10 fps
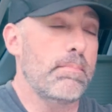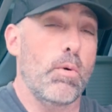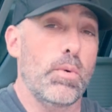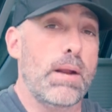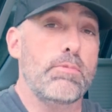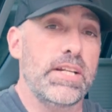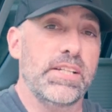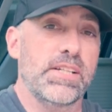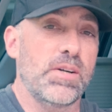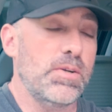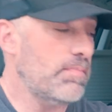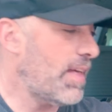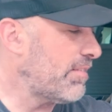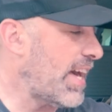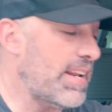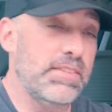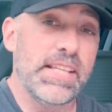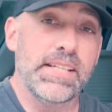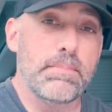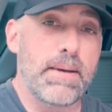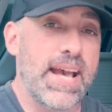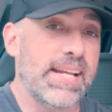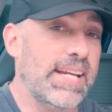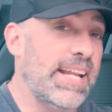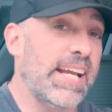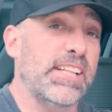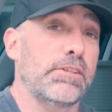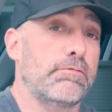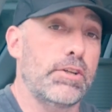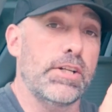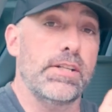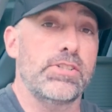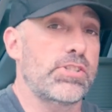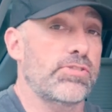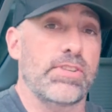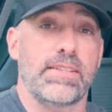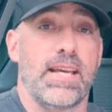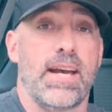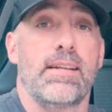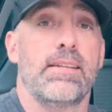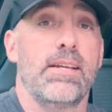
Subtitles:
But when I'm ready to go, I've got everything in the back and I can convert it just like that.